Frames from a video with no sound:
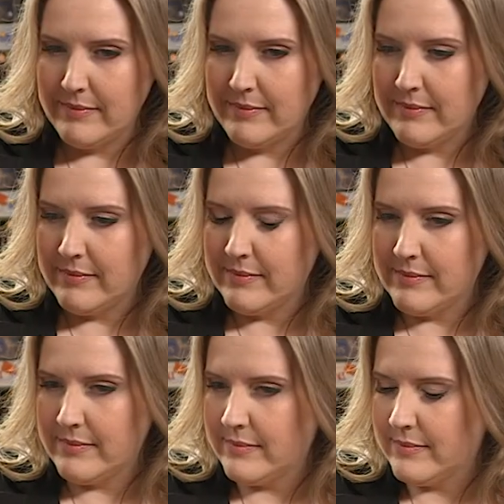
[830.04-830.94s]

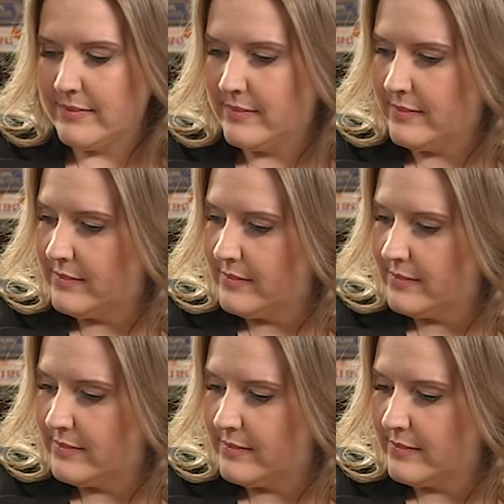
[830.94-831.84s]

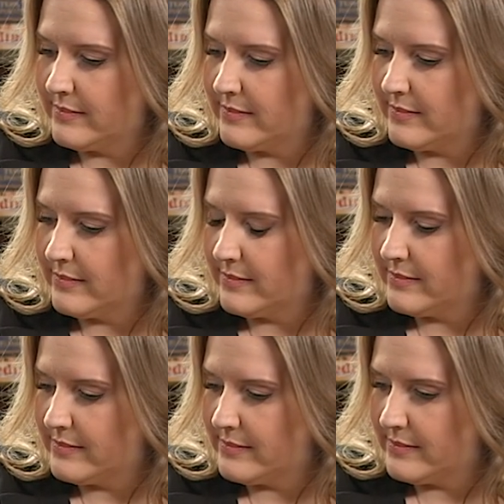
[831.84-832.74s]

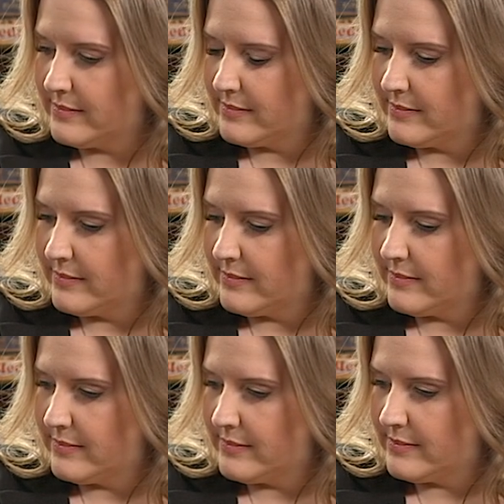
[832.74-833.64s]

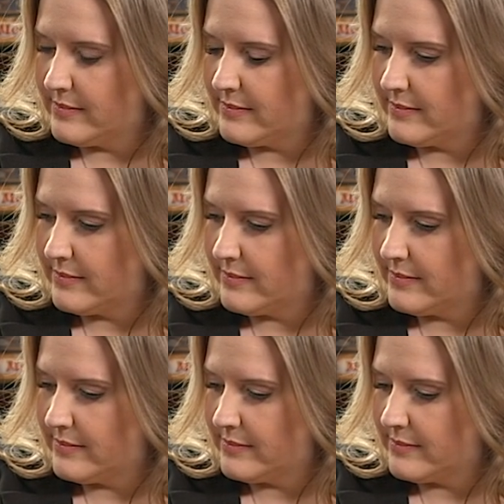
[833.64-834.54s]

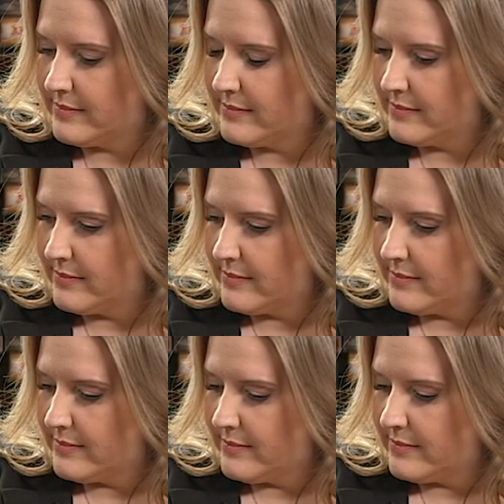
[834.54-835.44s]

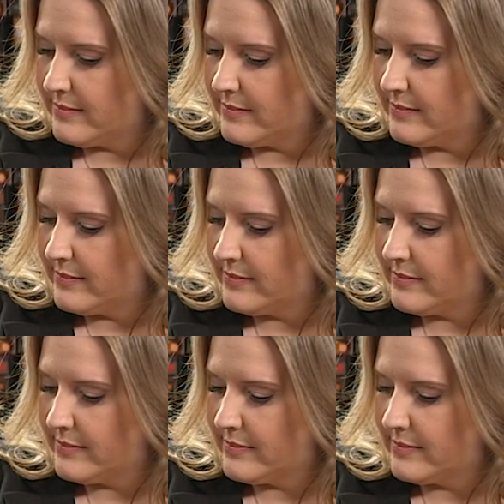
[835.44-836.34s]

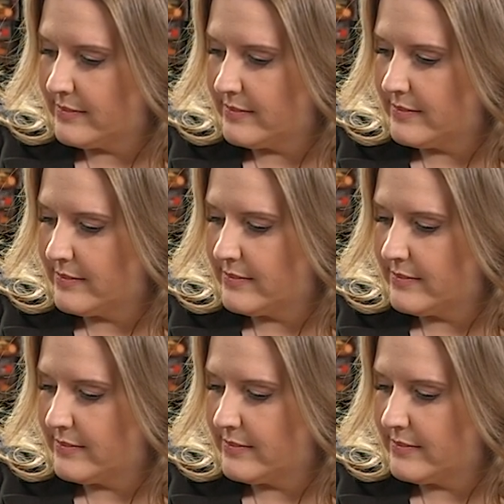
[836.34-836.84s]
(not speaking)